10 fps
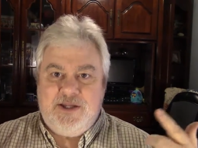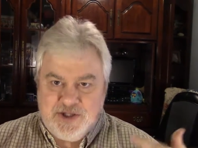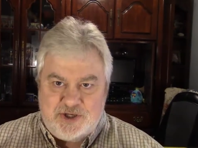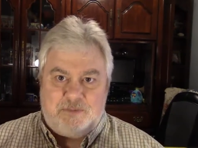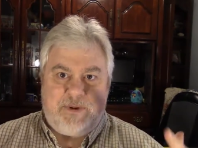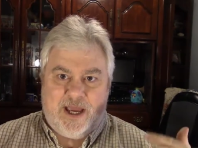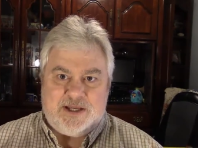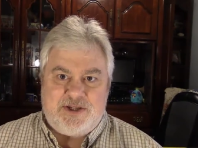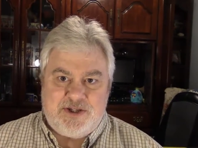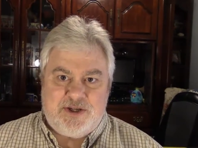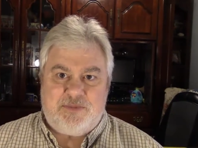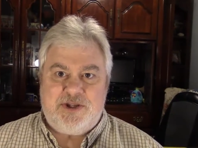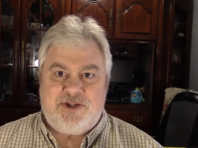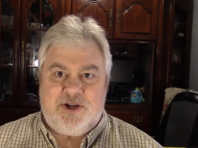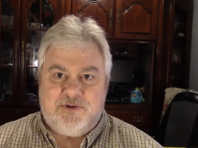Still passing some of
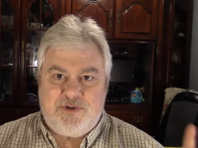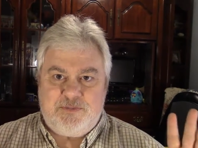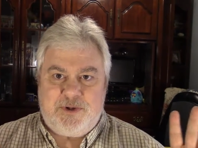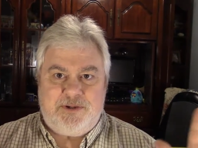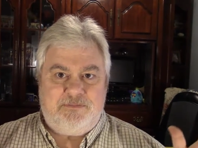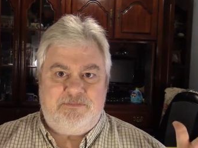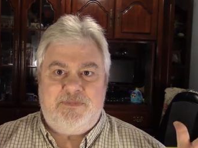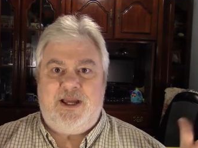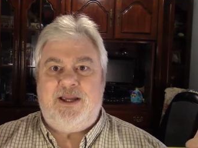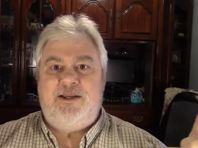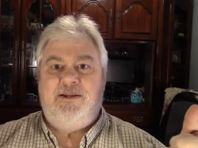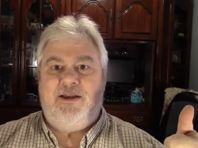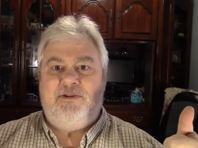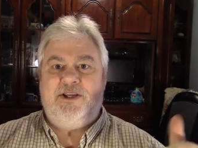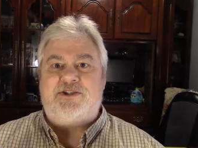the stones, but hey,
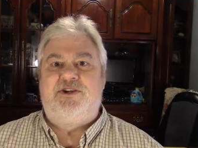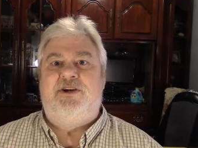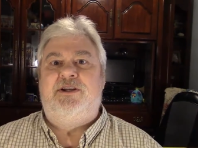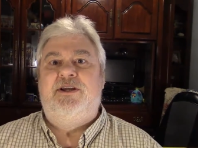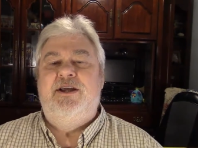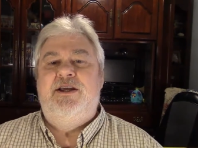everything's good.